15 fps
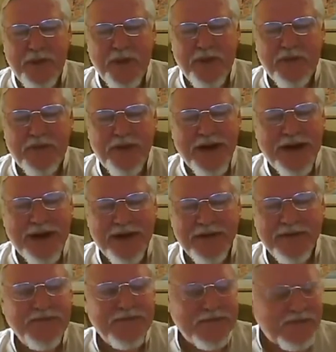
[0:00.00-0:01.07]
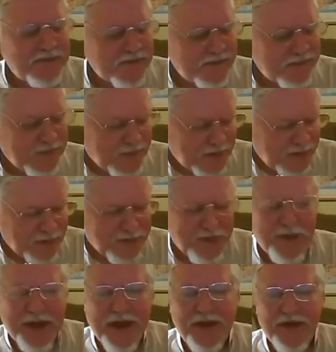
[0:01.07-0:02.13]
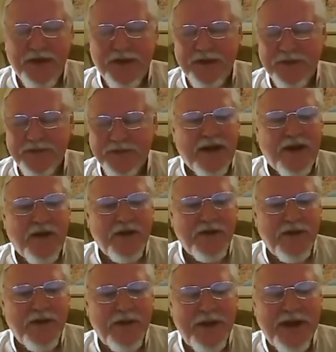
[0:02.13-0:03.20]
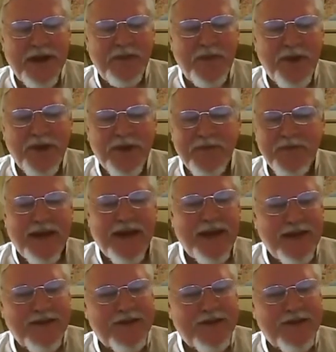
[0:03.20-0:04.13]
book free through Kindle, also an ebook, and